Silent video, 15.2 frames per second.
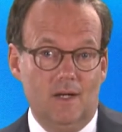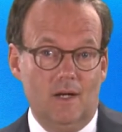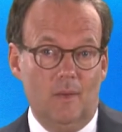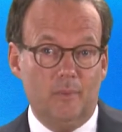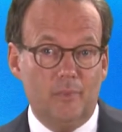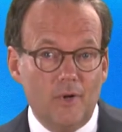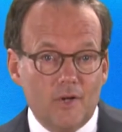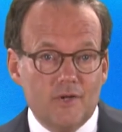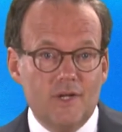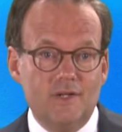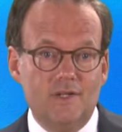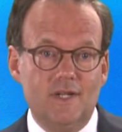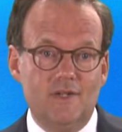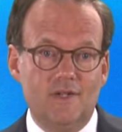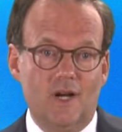A
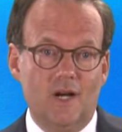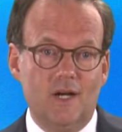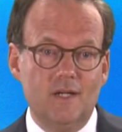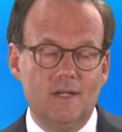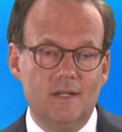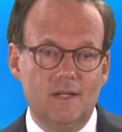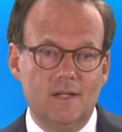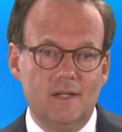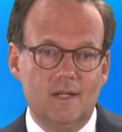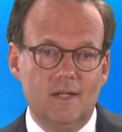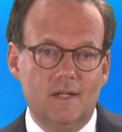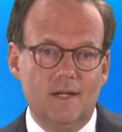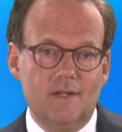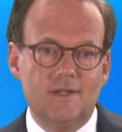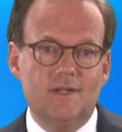process design
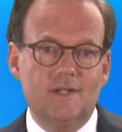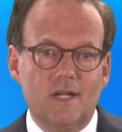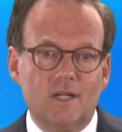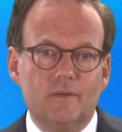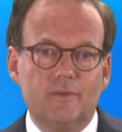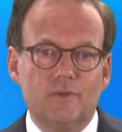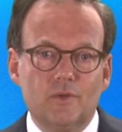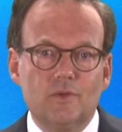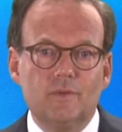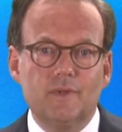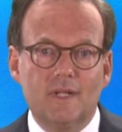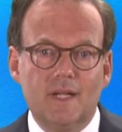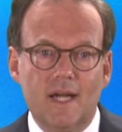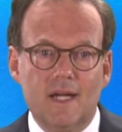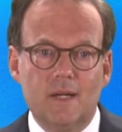is a set of rules of
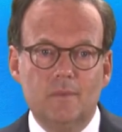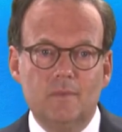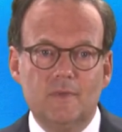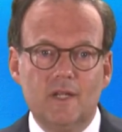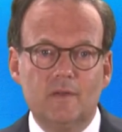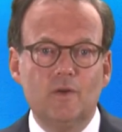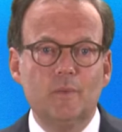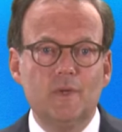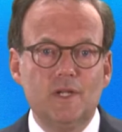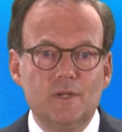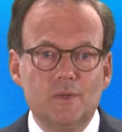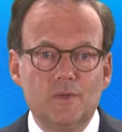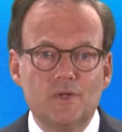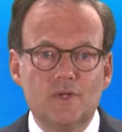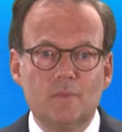the game that will be
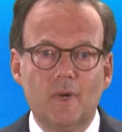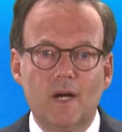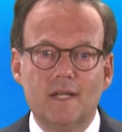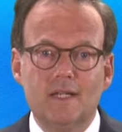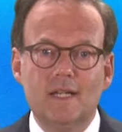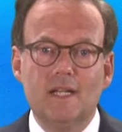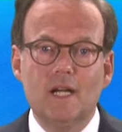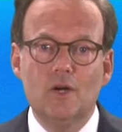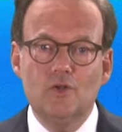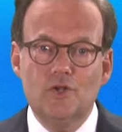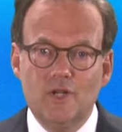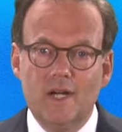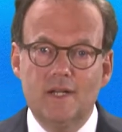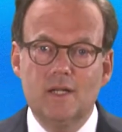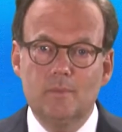used by the
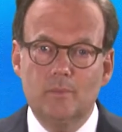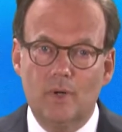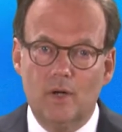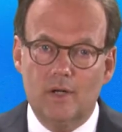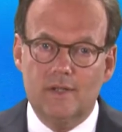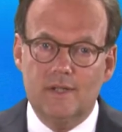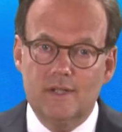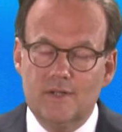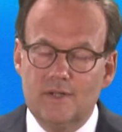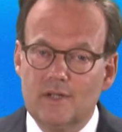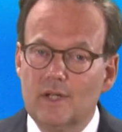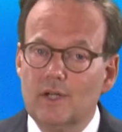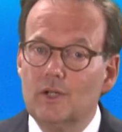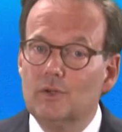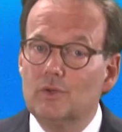negotiating parties
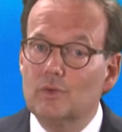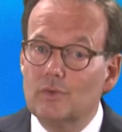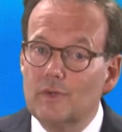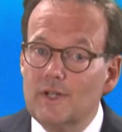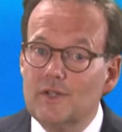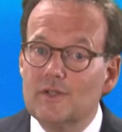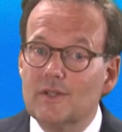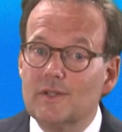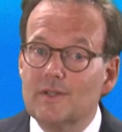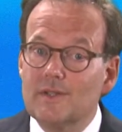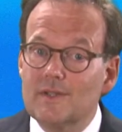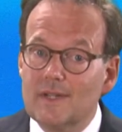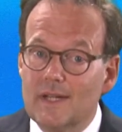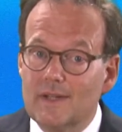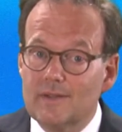to reach a,
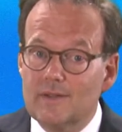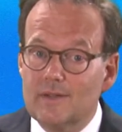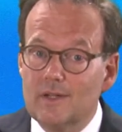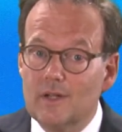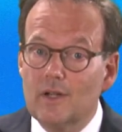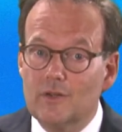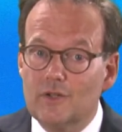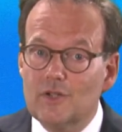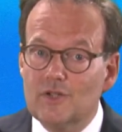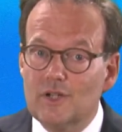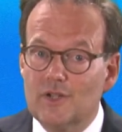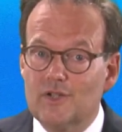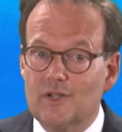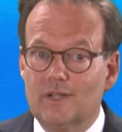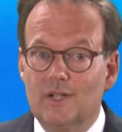uh, a
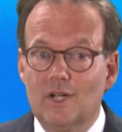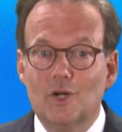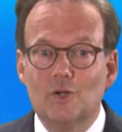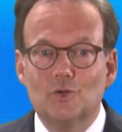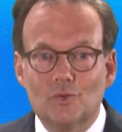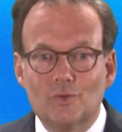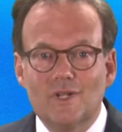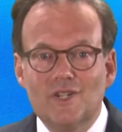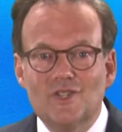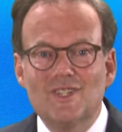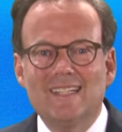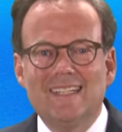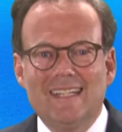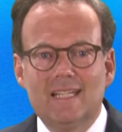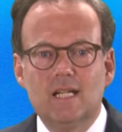decision, to
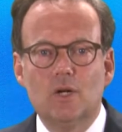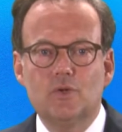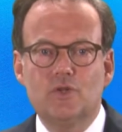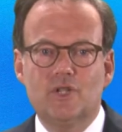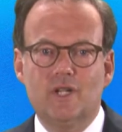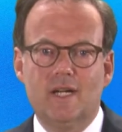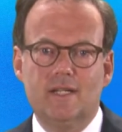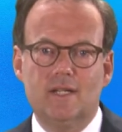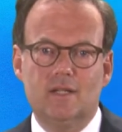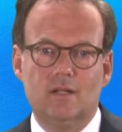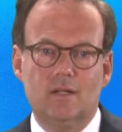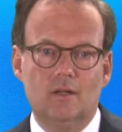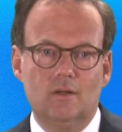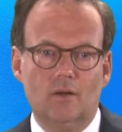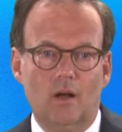reach negotiated
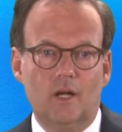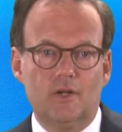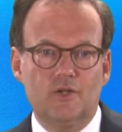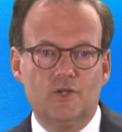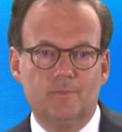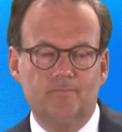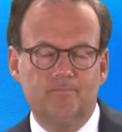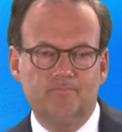knowledge.